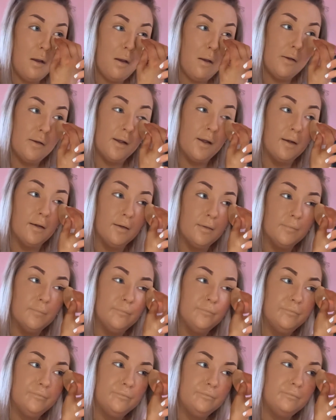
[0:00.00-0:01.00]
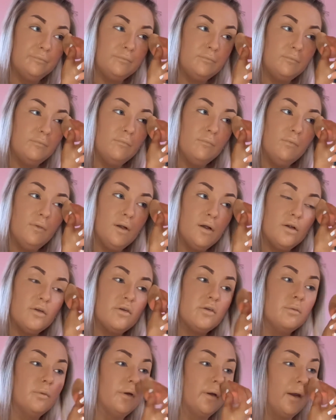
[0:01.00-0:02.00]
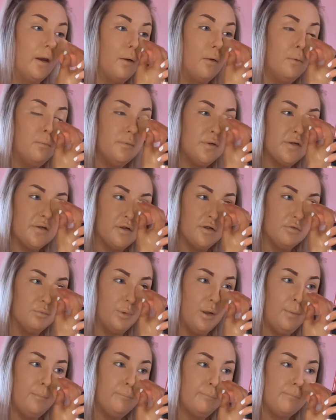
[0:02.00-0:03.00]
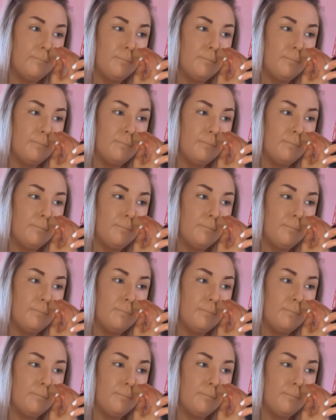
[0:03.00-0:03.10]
Yeah, I just want to get on with stuff, man.